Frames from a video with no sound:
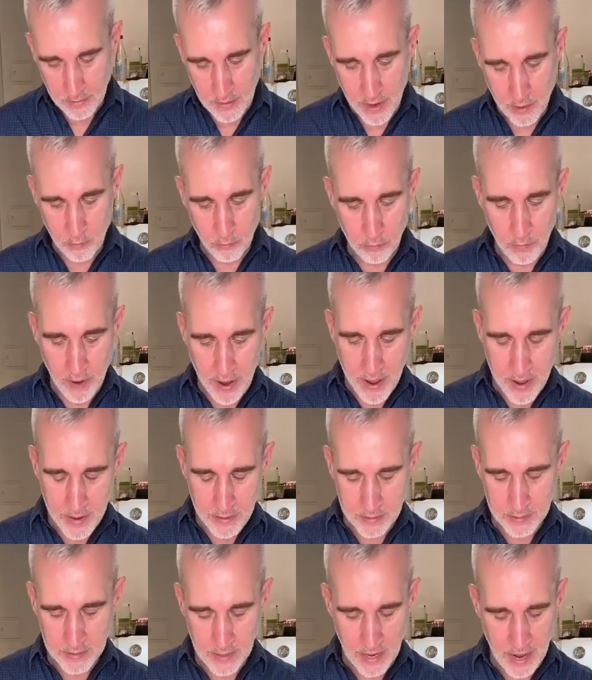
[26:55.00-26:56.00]
And that red
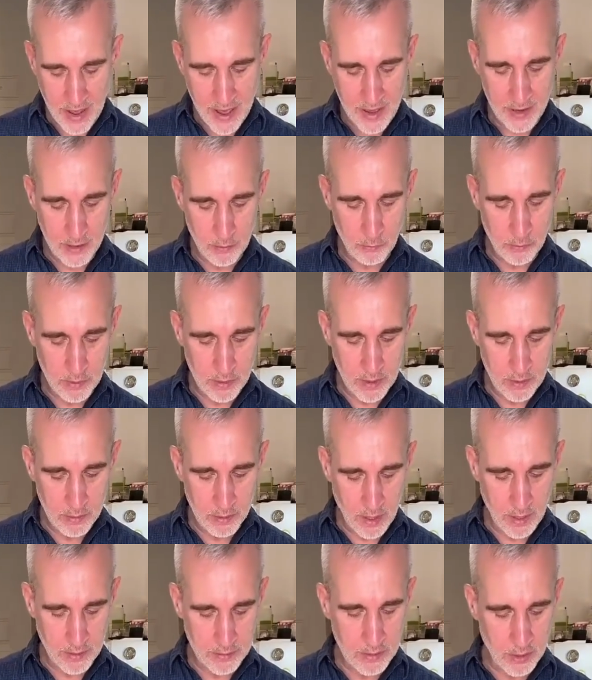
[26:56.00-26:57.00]
is going to add a really
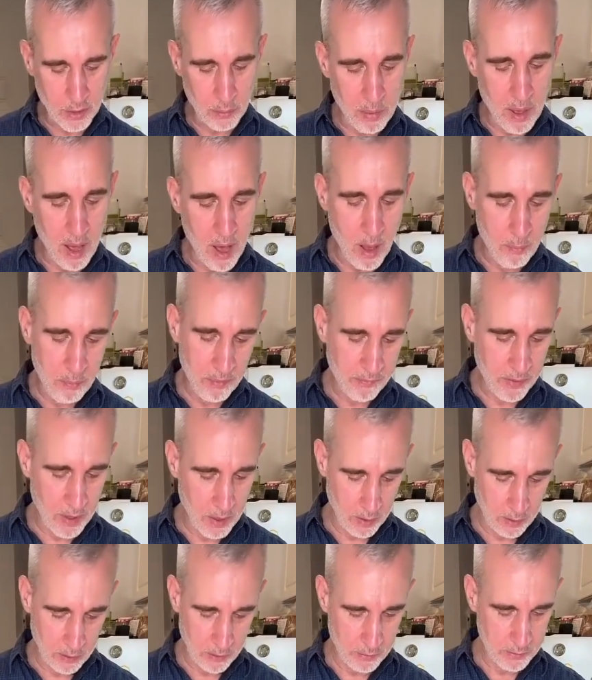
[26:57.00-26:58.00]
nice little pop of
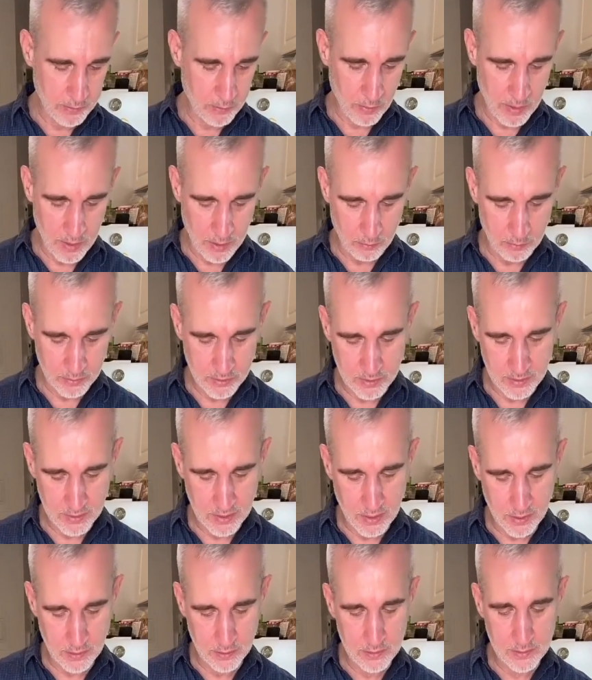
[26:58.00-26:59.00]
color as well, which is
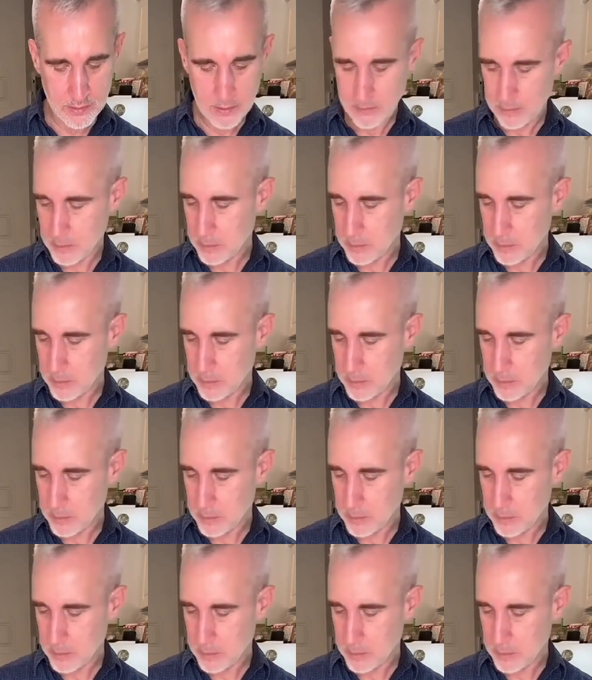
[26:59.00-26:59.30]
nice.